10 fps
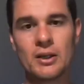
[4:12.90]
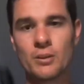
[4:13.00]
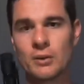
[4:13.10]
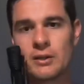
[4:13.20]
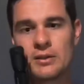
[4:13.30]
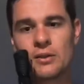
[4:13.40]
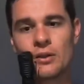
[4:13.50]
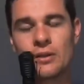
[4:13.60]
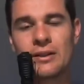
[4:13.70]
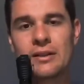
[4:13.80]
With this, you
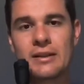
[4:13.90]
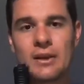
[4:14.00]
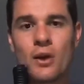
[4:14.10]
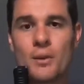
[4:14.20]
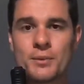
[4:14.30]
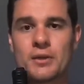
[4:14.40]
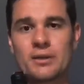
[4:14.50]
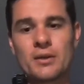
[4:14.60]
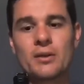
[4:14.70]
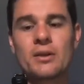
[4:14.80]
don't need that
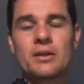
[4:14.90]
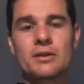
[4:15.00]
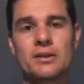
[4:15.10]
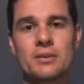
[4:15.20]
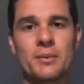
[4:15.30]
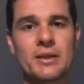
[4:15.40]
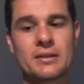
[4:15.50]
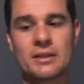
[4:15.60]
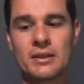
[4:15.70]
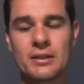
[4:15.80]
option. You can just
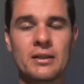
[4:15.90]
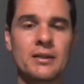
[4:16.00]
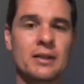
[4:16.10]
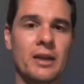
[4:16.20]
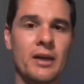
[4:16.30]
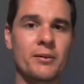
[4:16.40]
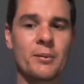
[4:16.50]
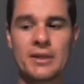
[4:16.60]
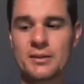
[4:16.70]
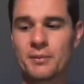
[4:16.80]
basically have
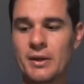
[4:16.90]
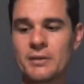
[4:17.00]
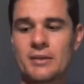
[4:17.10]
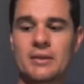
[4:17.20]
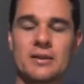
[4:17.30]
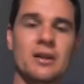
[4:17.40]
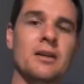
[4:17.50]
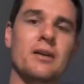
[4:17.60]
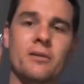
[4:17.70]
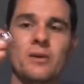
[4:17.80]
replacement batteries like
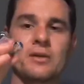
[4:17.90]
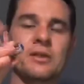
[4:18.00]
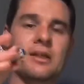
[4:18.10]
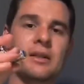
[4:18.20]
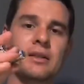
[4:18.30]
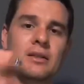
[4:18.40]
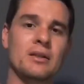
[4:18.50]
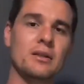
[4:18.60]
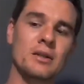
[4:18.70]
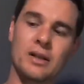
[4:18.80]
I've got here.
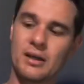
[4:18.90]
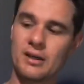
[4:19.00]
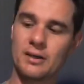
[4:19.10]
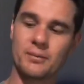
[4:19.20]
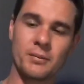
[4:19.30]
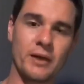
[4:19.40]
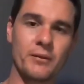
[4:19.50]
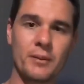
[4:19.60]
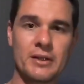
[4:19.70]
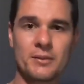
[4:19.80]
Have
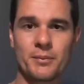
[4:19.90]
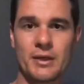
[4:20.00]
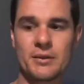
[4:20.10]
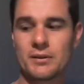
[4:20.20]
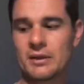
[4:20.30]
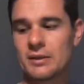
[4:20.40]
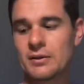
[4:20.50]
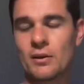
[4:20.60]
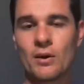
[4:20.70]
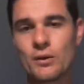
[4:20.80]
replacement
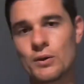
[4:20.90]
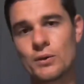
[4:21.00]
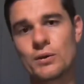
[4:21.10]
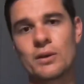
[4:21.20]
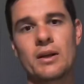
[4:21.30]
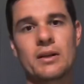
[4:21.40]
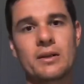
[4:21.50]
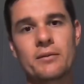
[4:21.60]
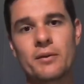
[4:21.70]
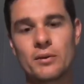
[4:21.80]
batteries on you, and
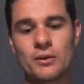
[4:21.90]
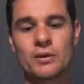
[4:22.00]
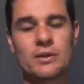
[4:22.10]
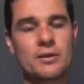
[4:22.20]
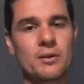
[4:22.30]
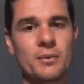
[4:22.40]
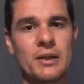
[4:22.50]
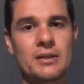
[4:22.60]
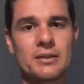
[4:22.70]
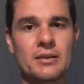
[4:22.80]
if you do need to
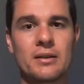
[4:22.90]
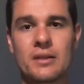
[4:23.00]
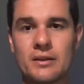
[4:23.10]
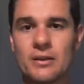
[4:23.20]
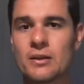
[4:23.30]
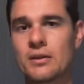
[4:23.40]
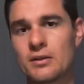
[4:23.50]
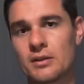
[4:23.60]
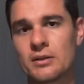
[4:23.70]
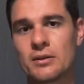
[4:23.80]
replace it, then you can
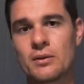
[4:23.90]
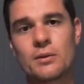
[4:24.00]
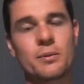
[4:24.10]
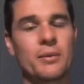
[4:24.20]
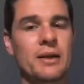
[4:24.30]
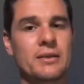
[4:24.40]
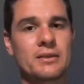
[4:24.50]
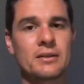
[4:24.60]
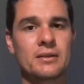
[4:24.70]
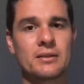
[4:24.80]
just replace
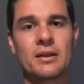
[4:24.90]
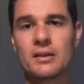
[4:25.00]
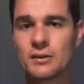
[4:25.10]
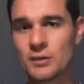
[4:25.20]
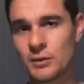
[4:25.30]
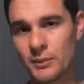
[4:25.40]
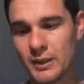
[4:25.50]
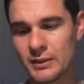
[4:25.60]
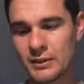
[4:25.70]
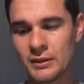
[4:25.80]
it. It's nothing too
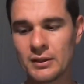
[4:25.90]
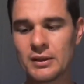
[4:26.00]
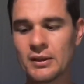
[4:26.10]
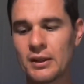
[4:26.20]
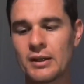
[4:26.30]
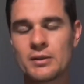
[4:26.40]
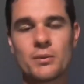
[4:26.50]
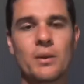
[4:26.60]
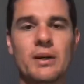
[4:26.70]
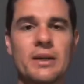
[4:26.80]
major, and it's
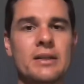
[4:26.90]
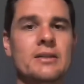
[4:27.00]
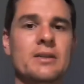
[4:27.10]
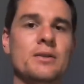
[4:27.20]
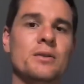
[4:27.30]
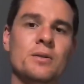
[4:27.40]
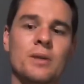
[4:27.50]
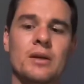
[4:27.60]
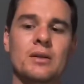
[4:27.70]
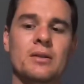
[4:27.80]
quite easy
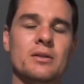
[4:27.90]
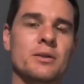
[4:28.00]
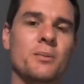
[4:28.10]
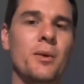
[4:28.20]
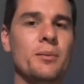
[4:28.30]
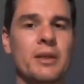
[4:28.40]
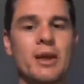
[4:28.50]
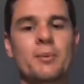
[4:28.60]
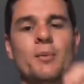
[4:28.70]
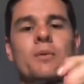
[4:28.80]
to pop the
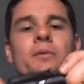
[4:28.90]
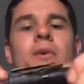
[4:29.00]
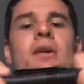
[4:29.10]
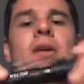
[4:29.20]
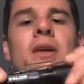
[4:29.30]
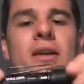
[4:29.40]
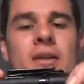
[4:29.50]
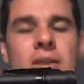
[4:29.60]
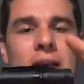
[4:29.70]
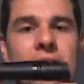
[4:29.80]
cap off. It
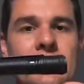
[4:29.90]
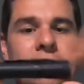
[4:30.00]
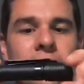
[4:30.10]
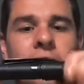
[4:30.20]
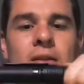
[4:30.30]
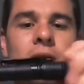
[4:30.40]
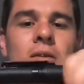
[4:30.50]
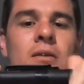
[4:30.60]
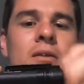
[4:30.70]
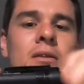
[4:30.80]
is a
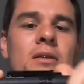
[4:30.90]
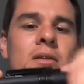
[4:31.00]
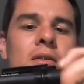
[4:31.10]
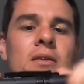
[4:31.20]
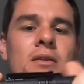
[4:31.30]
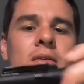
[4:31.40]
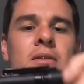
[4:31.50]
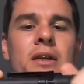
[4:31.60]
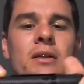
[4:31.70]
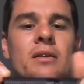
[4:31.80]
tail
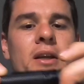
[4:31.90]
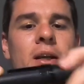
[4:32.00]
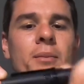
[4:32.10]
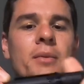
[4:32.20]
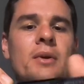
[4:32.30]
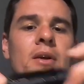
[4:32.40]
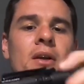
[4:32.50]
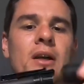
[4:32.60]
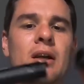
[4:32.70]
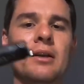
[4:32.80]
cap,
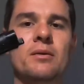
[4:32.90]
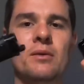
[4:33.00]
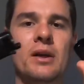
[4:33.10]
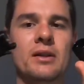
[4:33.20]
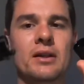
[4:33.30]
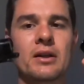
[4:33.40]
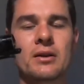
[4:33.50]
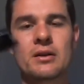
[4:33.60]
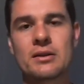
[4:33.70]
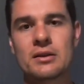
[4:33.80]
and right there you
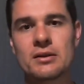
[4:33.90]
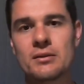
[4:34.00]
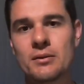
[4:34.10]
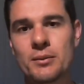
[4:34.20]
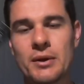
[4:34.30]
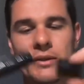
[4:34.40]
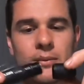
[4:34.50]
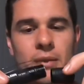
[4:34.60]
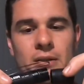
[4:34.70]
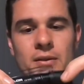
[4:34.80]
can just replace the
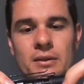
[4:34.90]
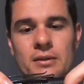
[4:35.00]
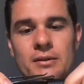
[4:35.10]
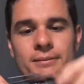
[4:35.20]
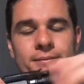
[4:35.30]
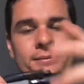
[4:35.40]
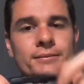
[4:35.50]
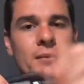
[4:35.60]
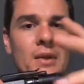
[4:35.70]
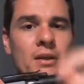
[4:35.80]
batteries.
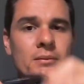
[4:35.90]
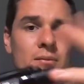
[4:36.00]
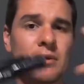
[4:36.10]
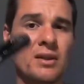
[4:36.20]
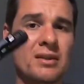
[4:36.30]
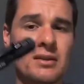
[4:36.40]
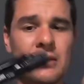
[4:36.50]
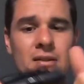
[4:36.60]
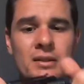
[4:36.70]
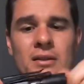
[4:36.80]
Okay, so nice and
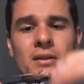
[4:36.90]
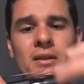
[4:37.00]
easy.